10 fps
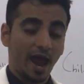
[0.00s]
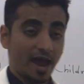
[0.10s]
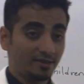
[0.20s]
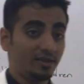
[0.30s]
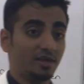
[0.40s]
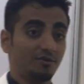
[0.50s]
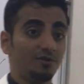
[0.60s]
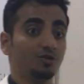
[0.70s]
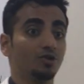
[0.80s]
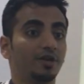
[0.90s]
and they give
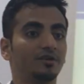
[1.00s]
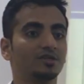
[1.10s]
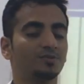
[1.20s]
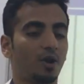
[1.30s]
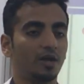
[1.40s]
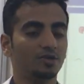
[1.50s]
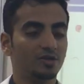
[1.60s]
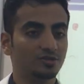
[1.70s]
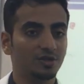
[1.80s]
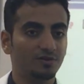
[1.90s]
a unique product
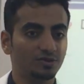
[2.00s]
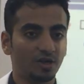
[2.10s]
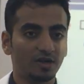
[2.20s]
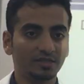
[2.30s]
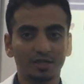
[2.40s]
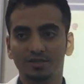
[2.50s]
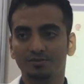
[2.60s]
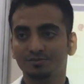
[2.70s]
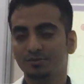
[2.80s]
or service or result.